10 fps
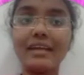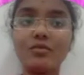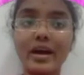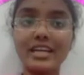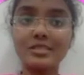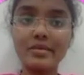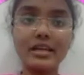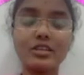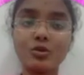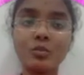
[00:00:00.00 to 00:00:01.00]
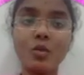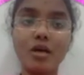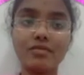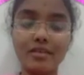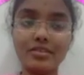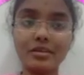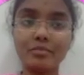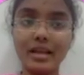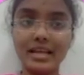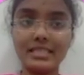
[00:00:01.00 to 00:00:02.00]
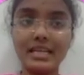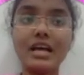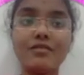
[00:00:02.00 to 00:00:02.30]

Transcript: widespread group of flowering plants